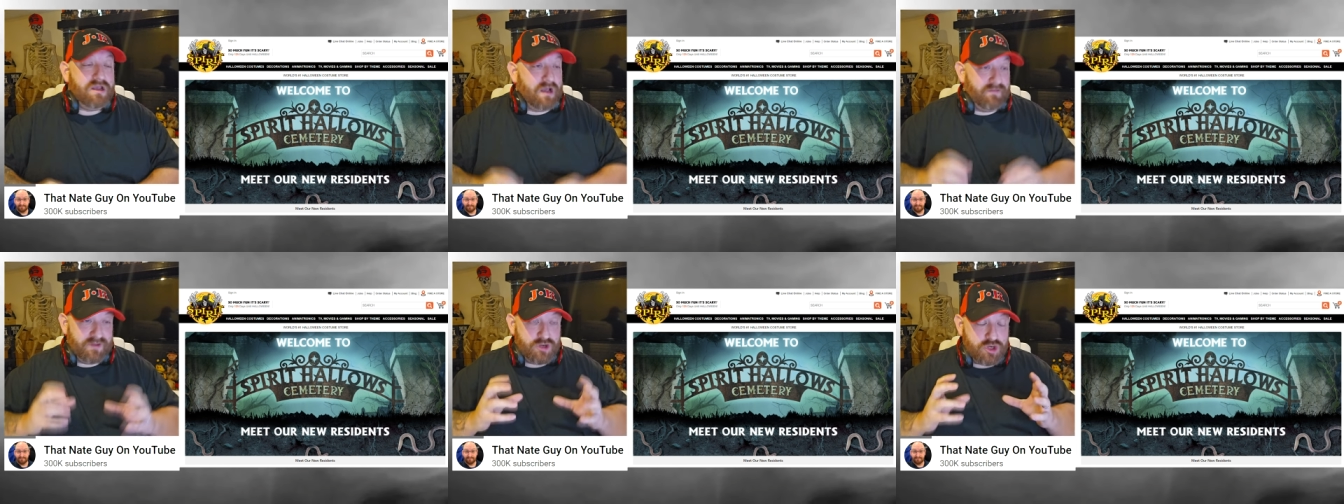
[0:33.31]

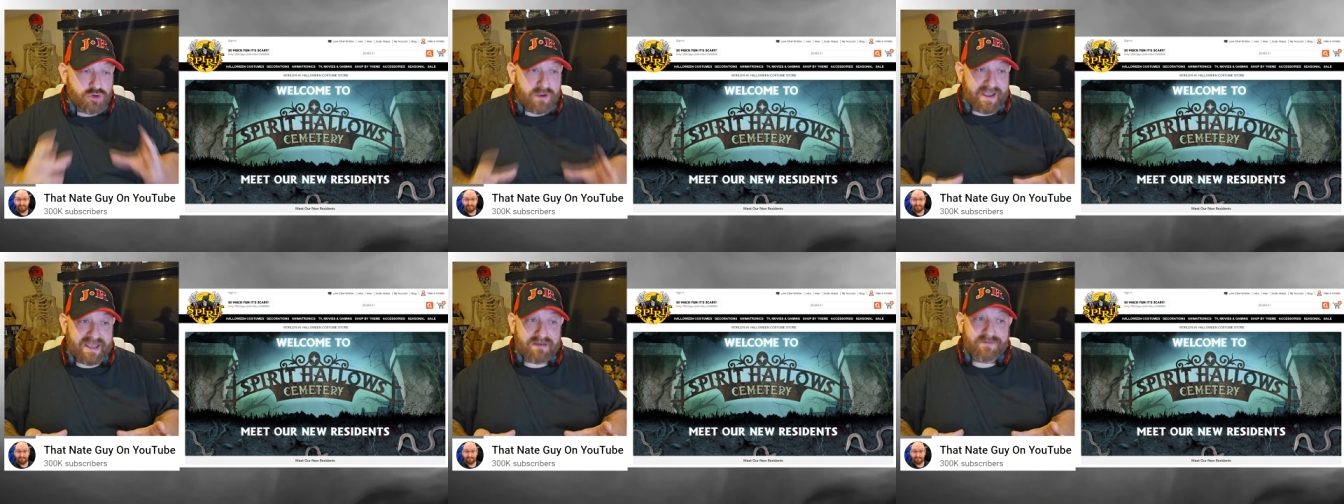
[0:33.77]
of the
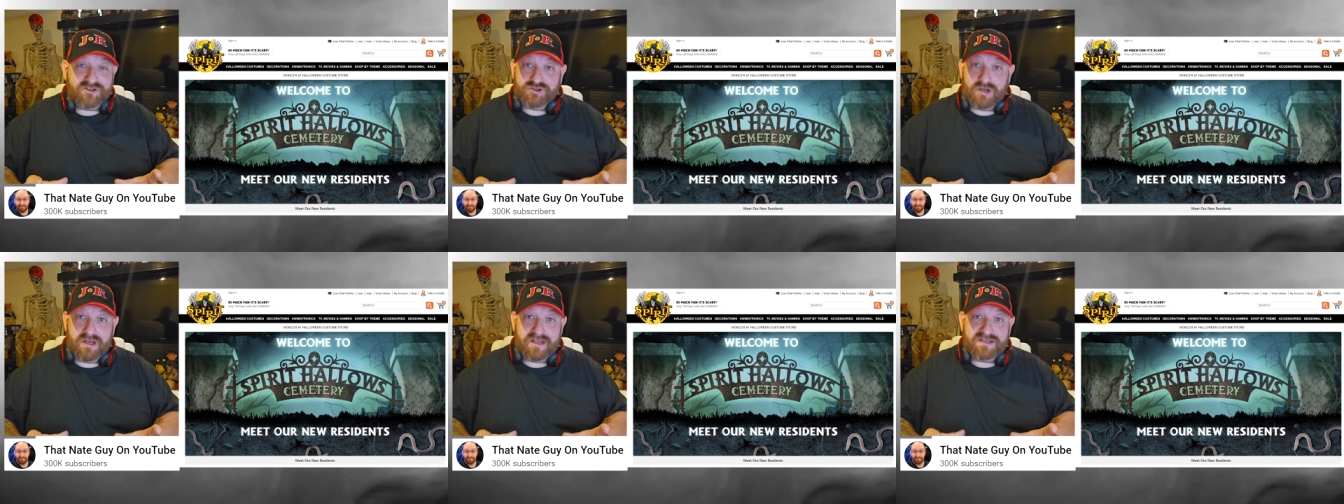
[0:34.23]
new
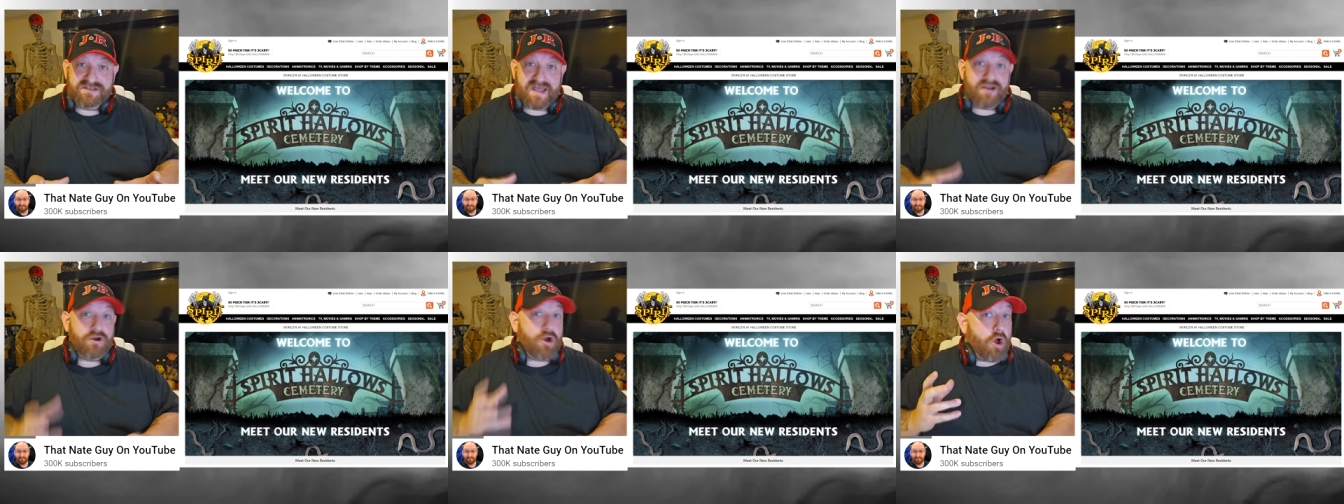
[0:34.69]
animatronics
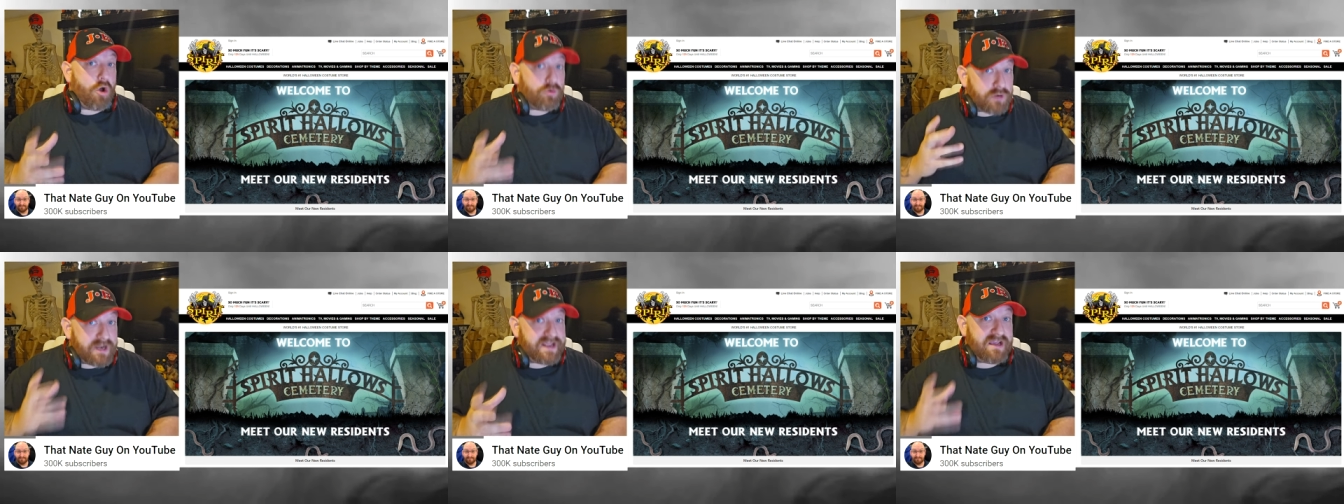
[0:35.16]
that are
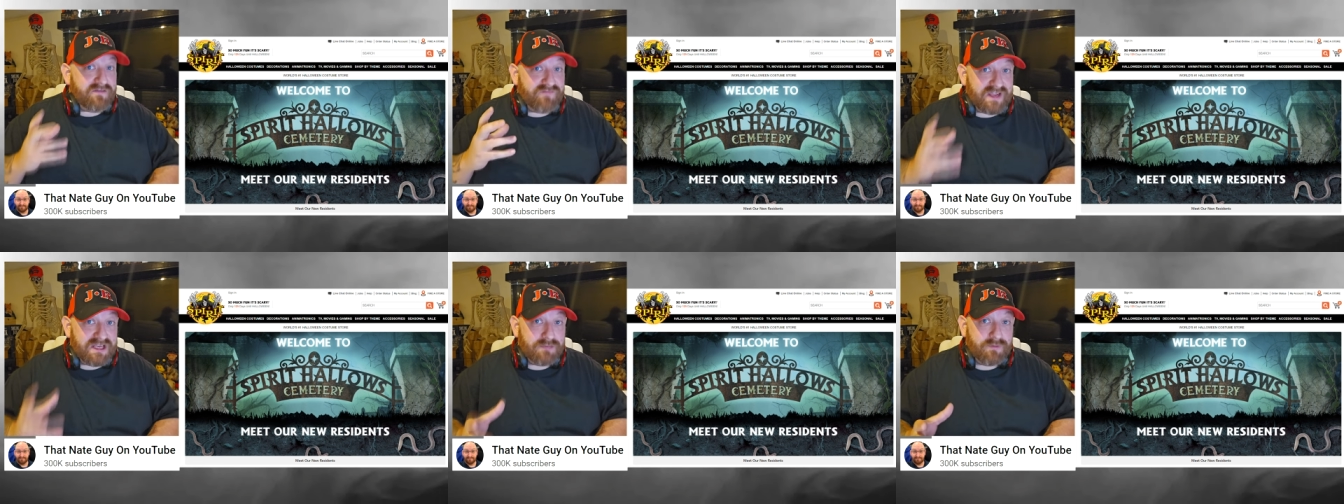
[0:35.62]
already
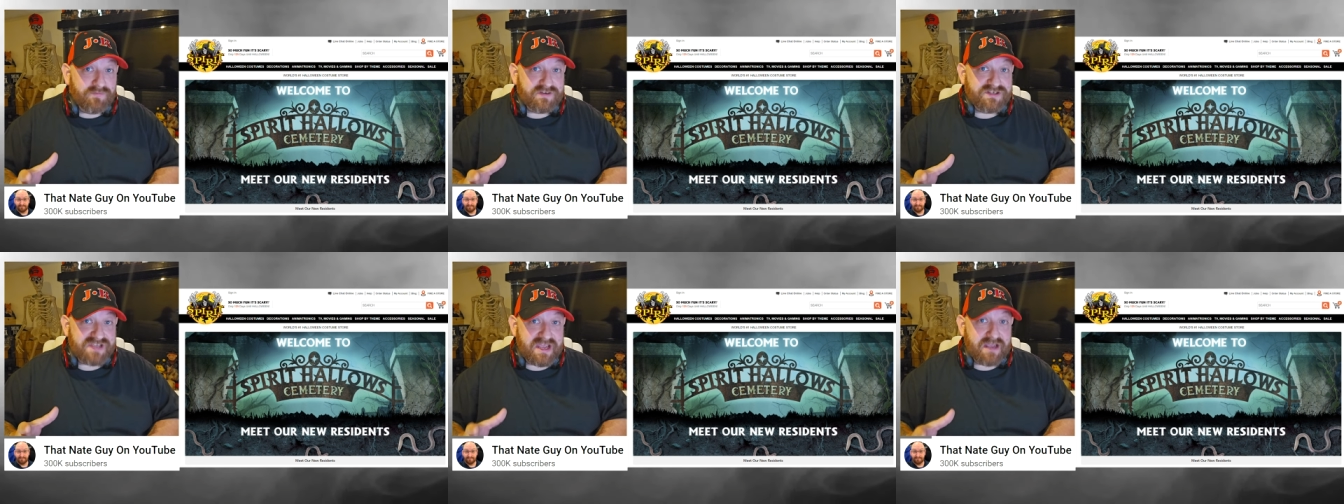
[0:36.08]
available
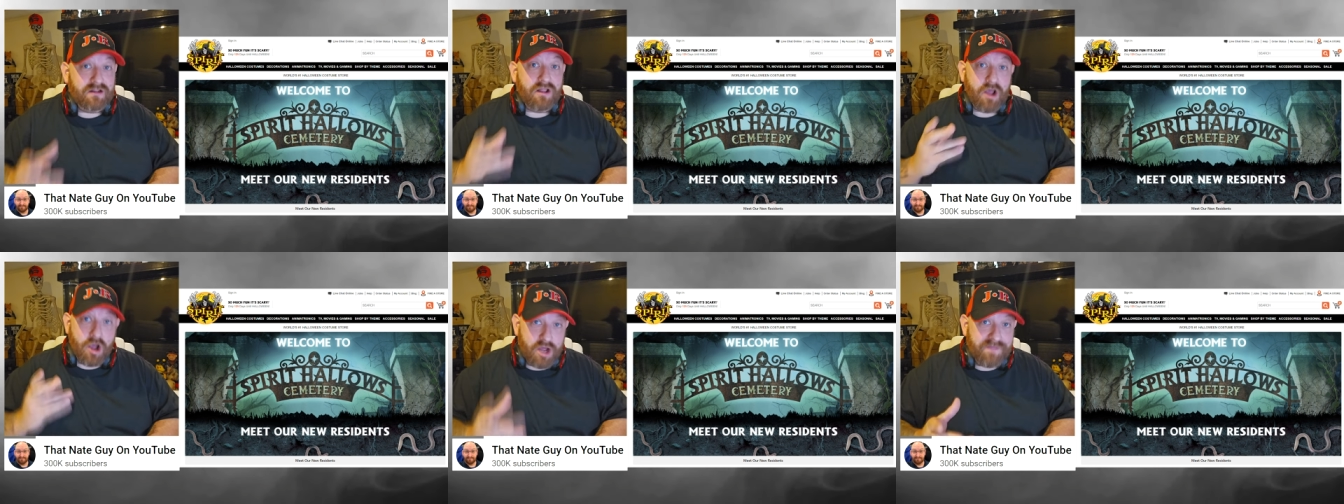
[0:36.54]
for
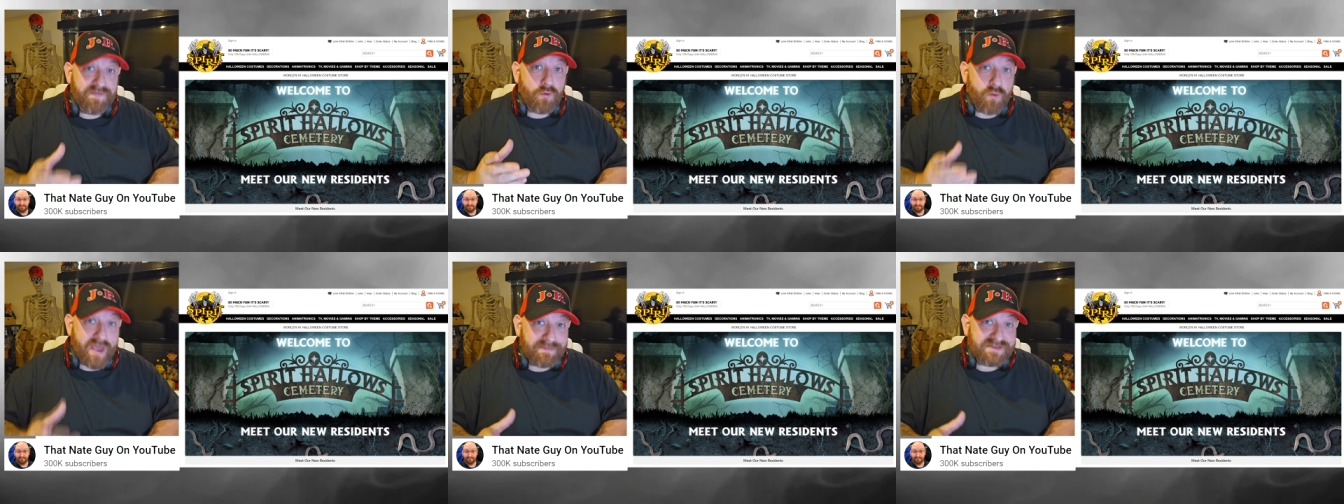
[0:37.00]
sale on
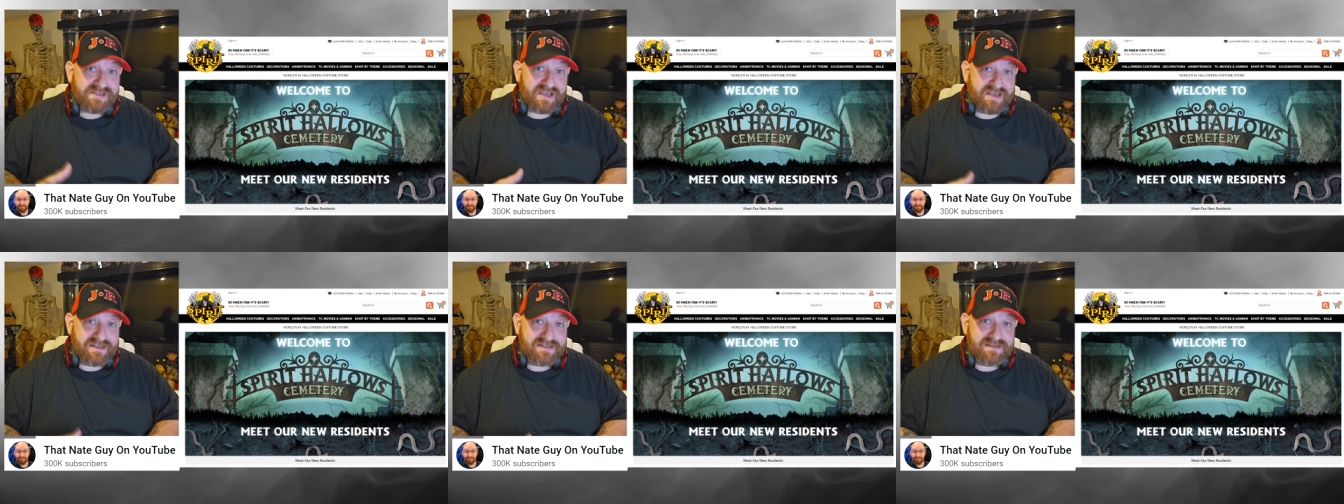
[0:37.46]
the
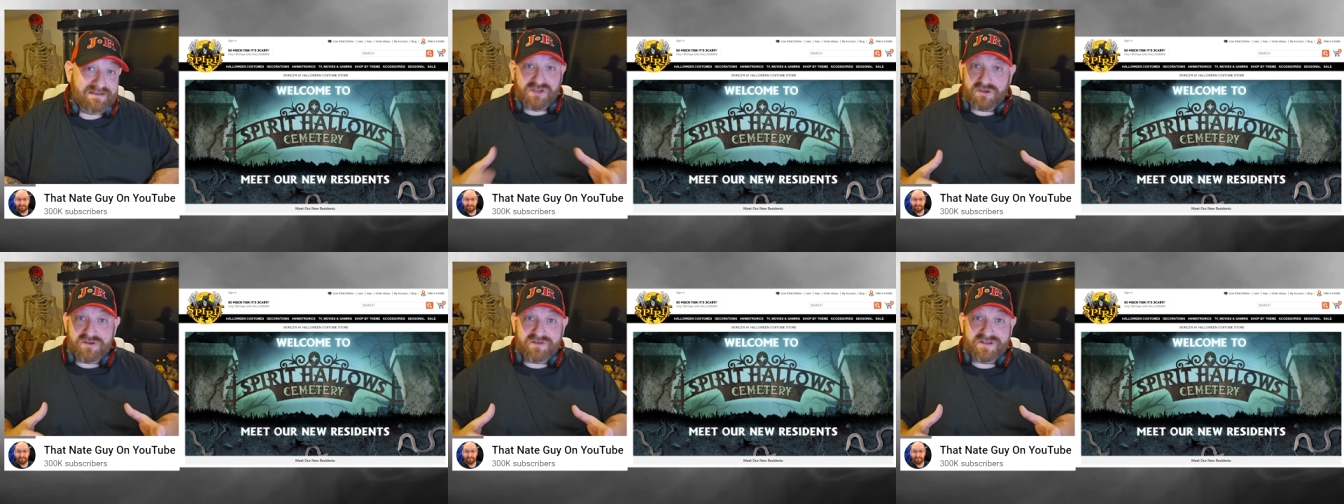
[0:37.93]
website.
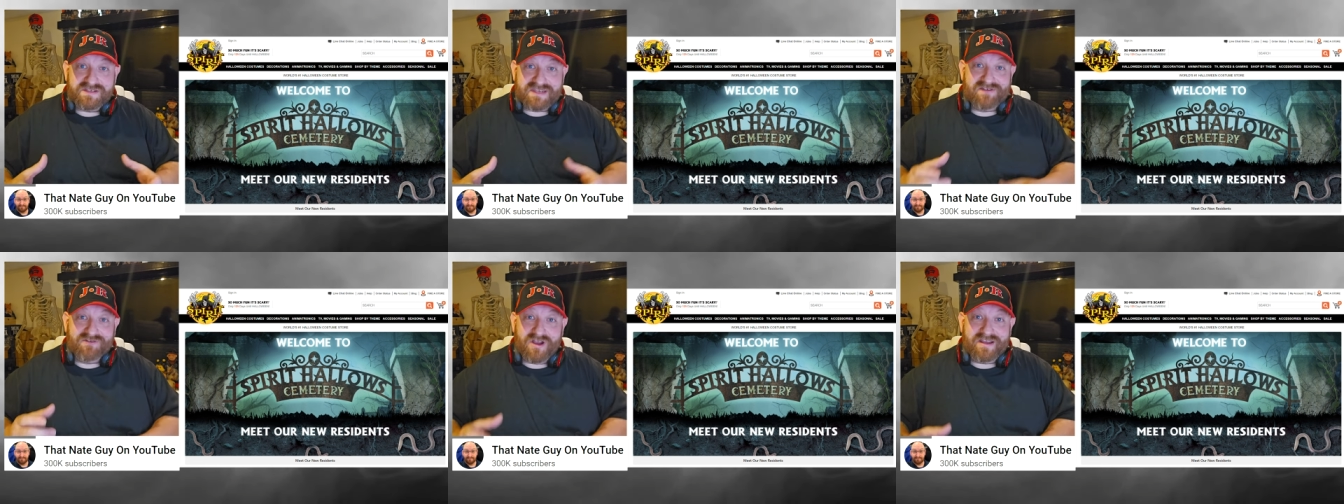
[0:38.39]
So you can
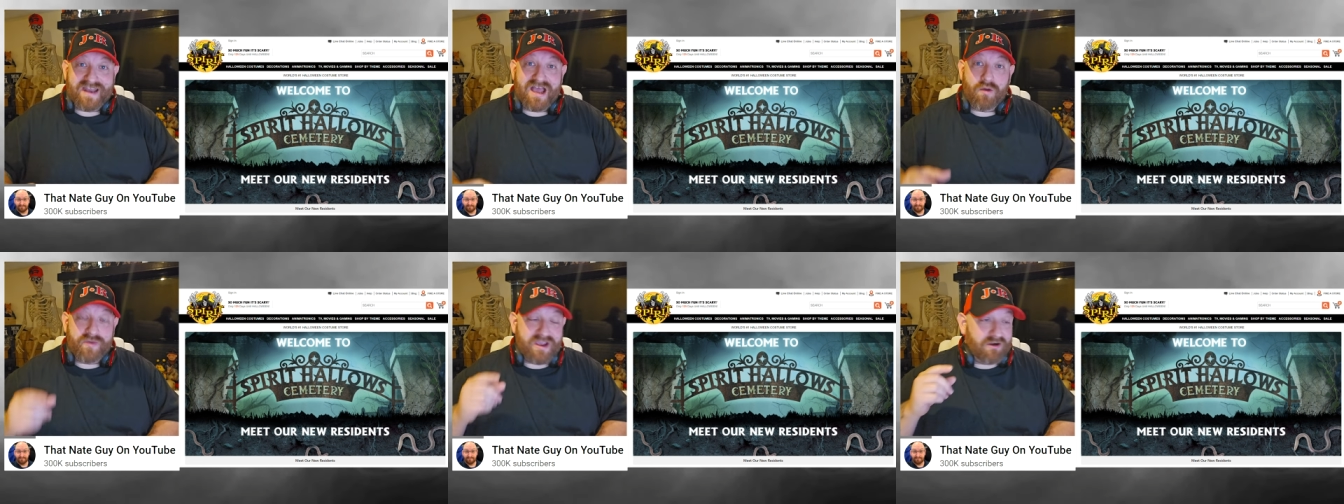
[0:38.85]
see right
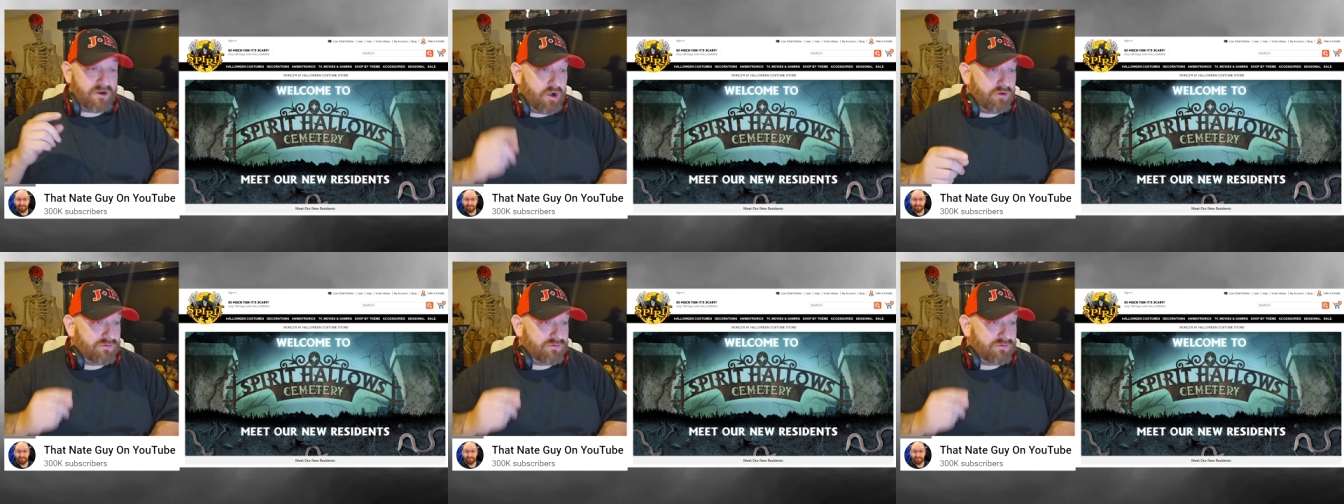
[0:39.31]
now we are